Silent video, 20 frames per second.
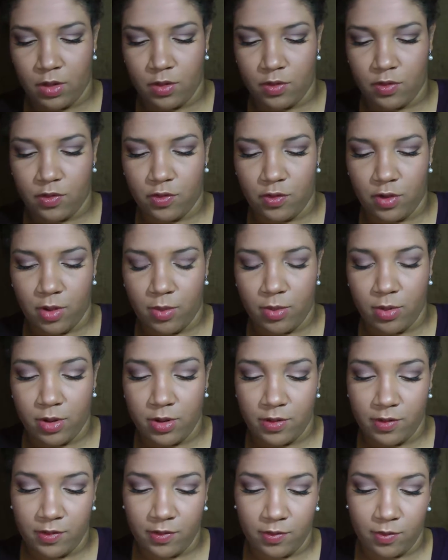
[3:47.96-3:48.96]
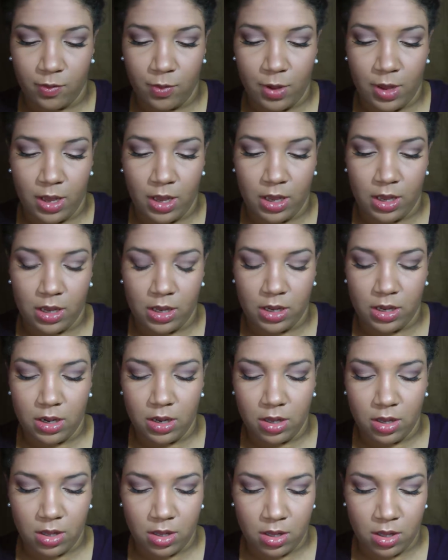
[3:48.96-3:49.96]
Strawberry Suede,
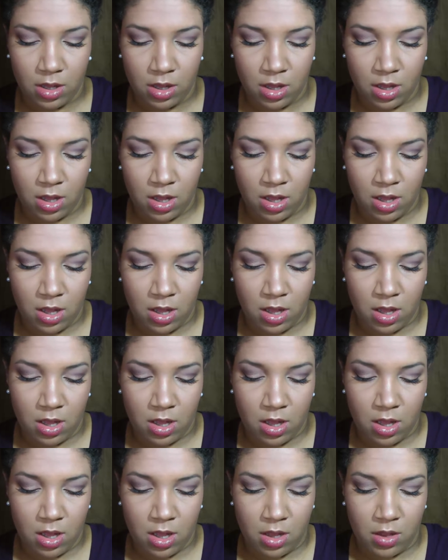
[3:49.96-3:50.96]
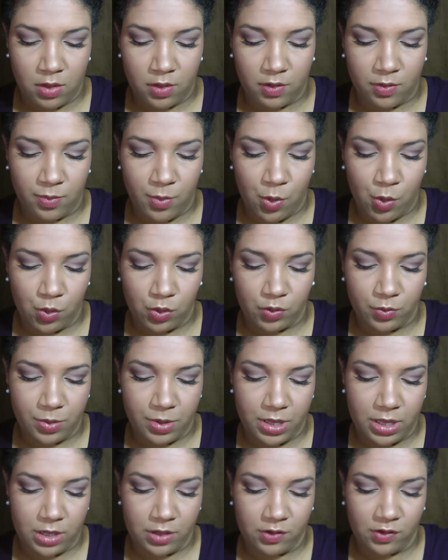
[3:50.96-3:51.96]
Smoked
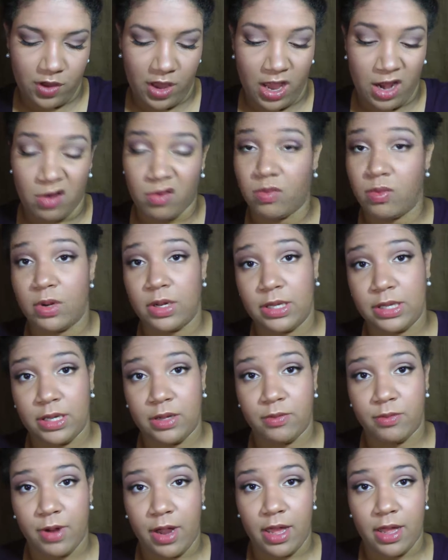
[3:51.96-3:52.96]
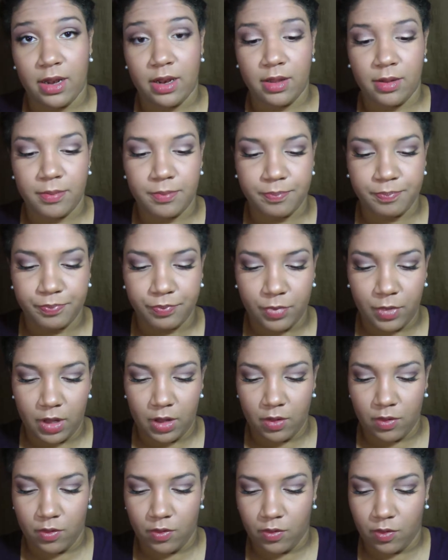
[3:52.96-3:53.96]
Peach, and Really Red.
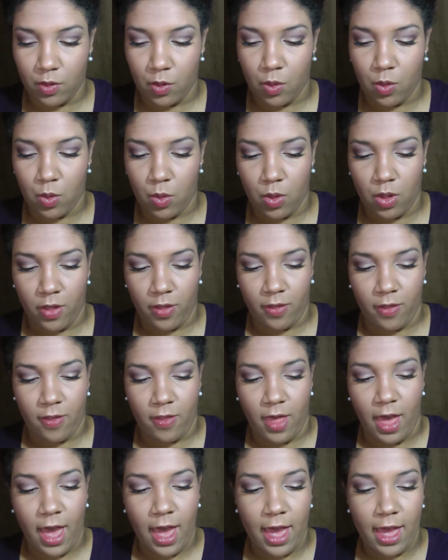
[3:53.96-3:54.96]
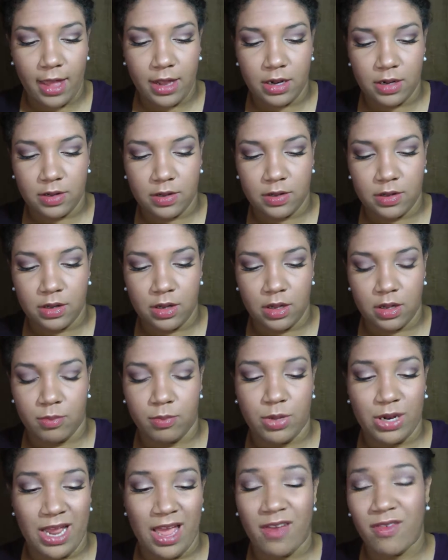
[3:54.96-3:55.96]
So that,
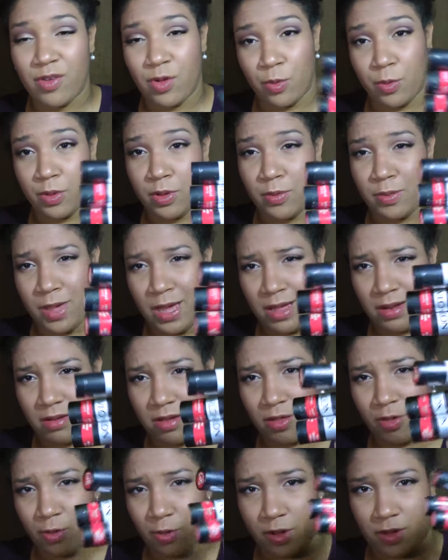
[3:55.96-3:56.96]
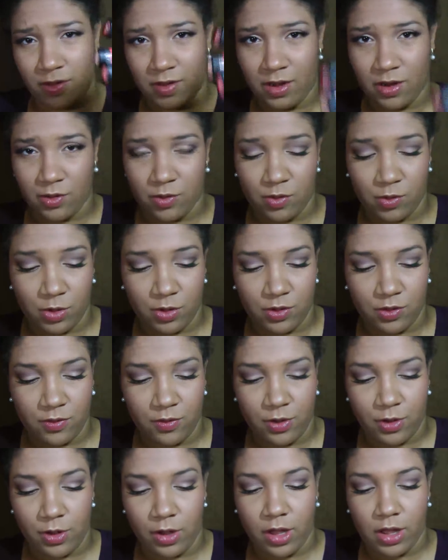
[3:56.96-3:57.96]
but I haven't opened them yet, otherwise I'd do swatches
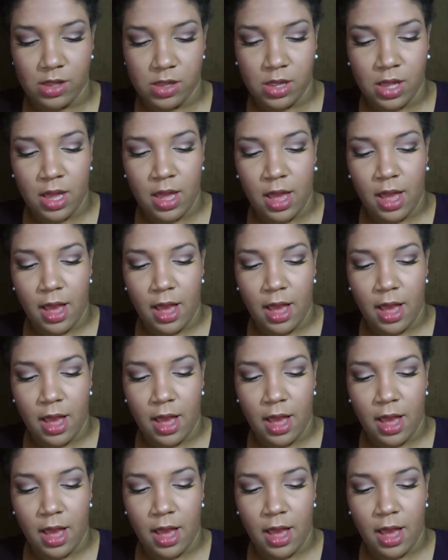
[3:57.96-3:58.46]
for you guys.